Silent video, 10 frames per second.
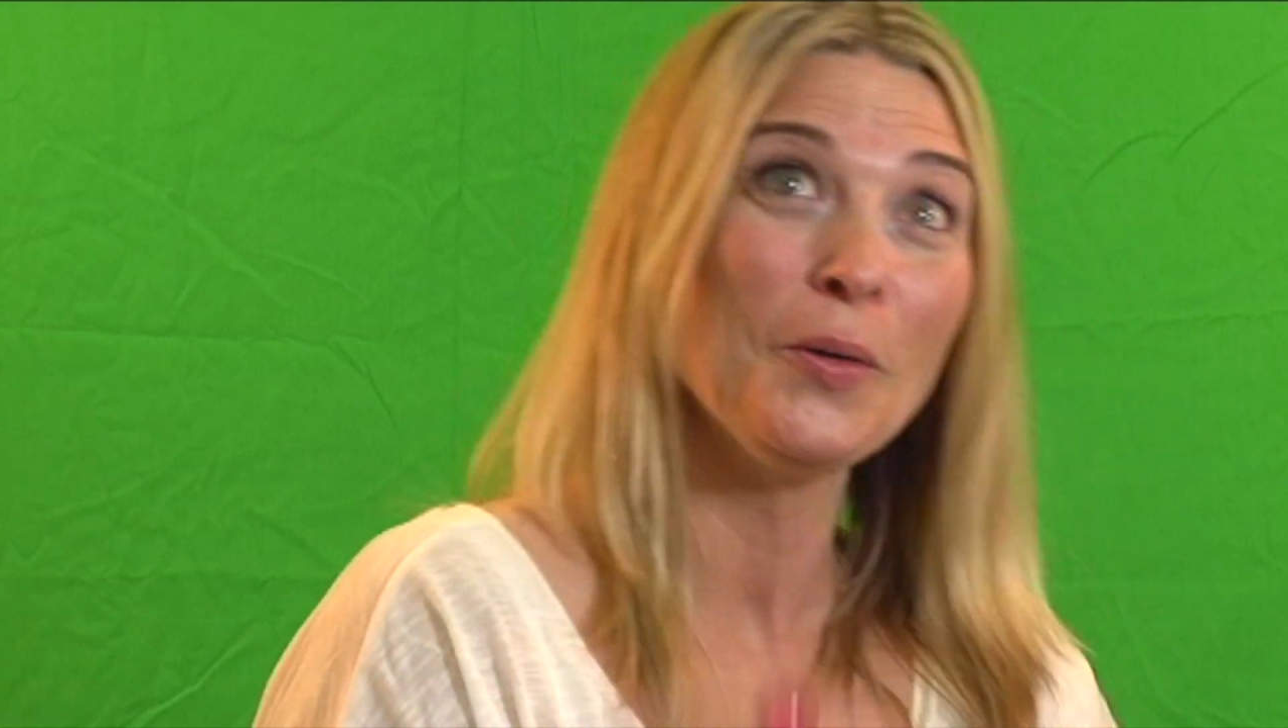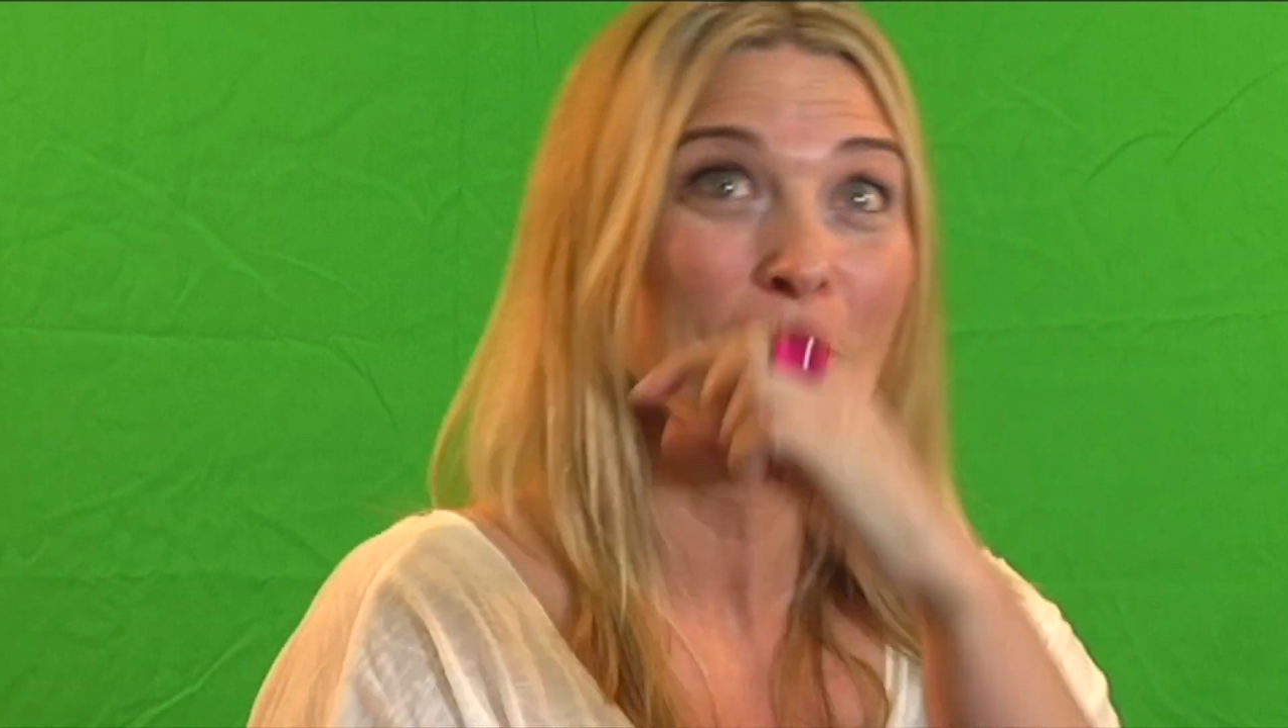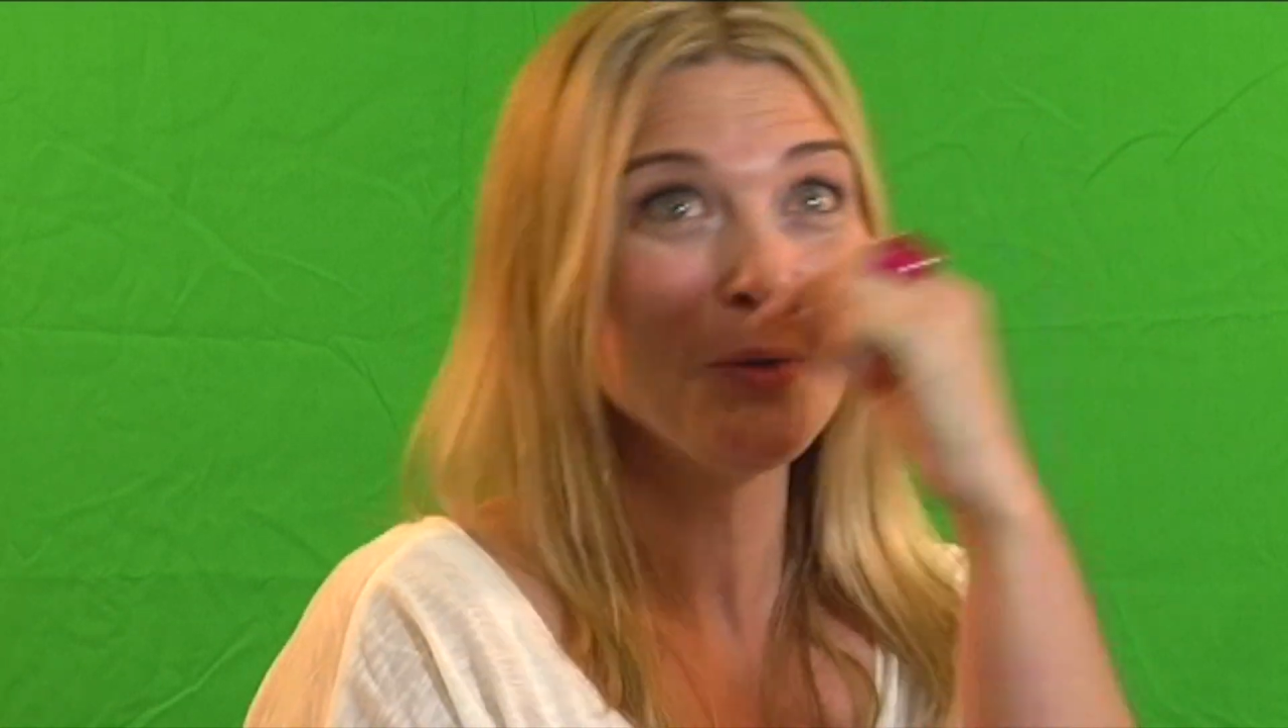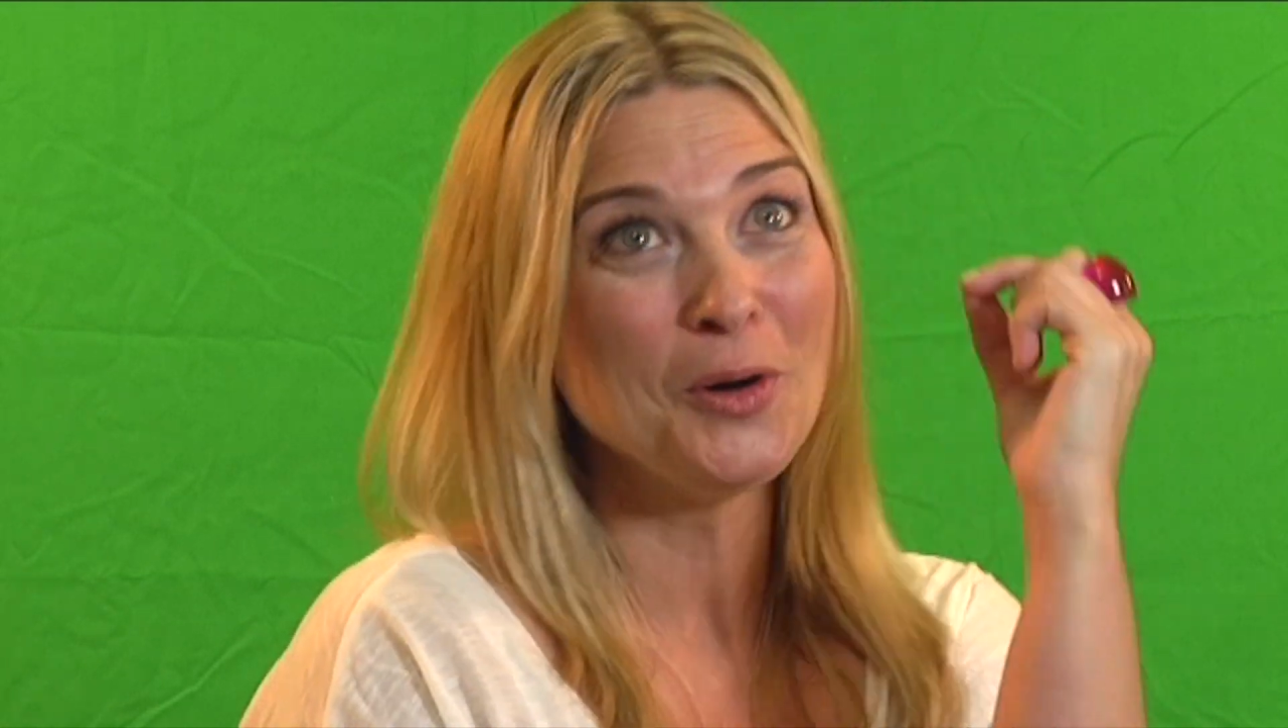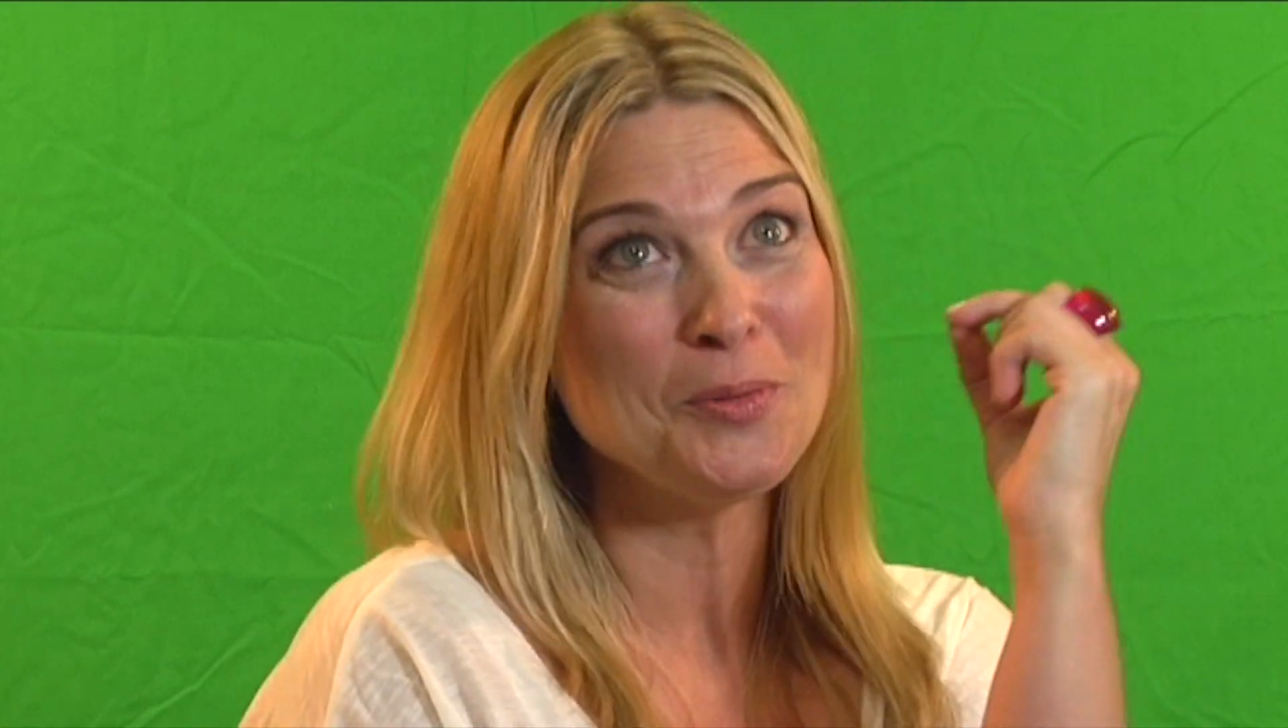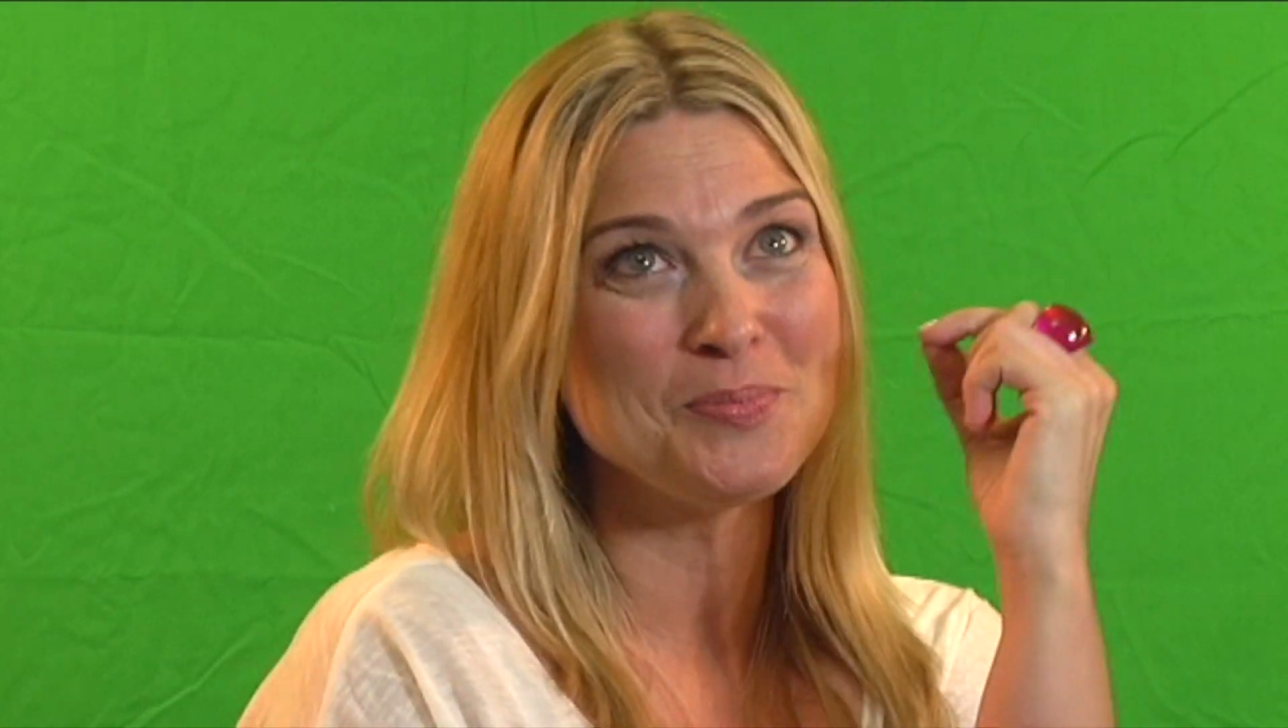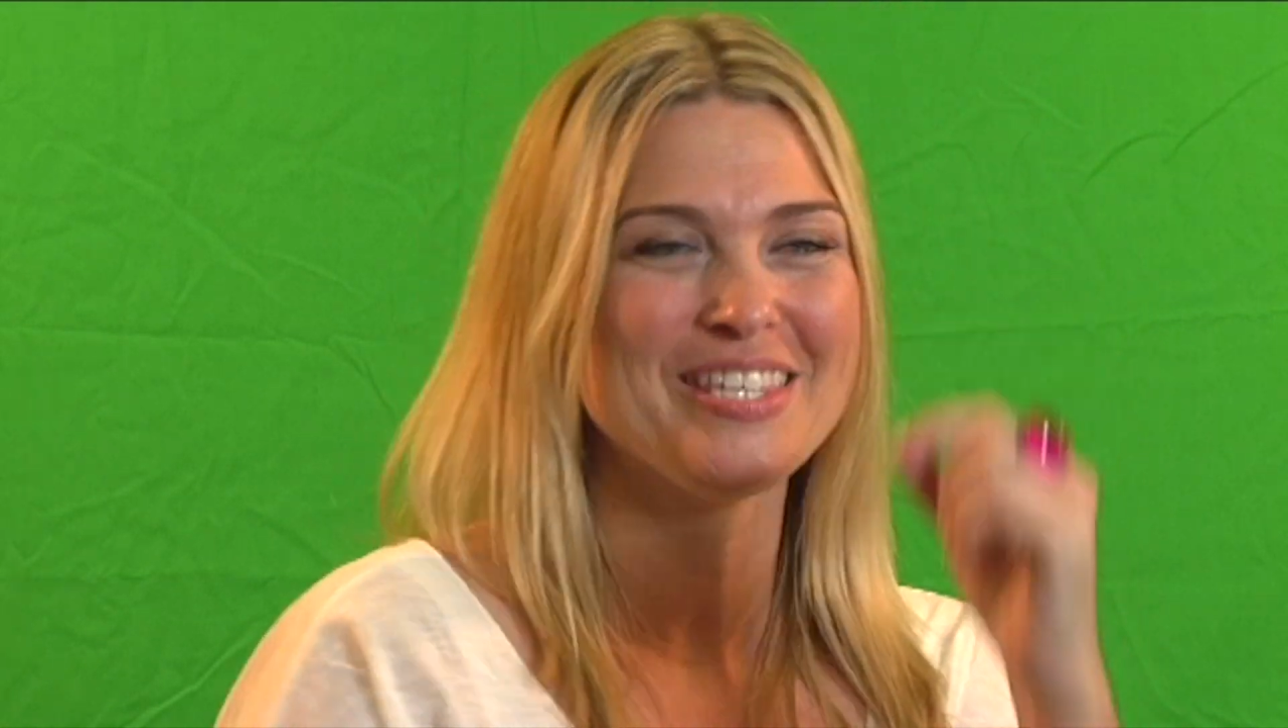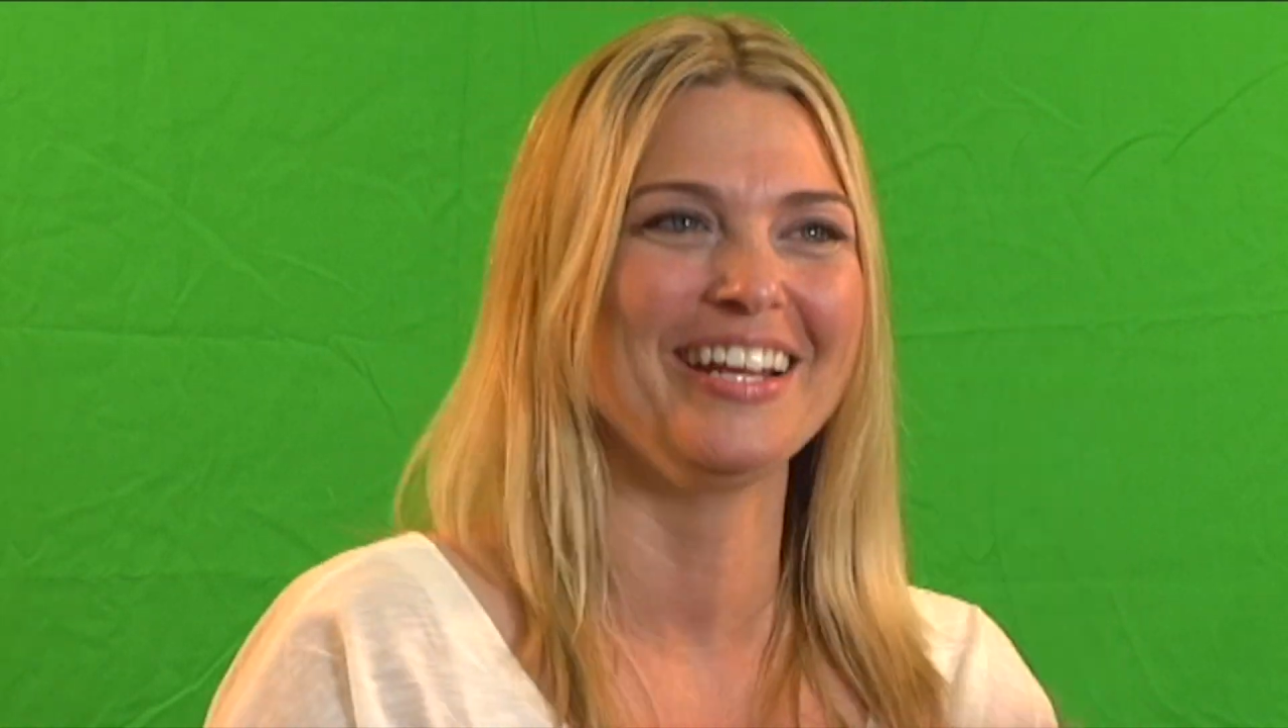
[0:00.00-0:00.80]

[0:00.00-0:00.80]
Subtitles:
Oops,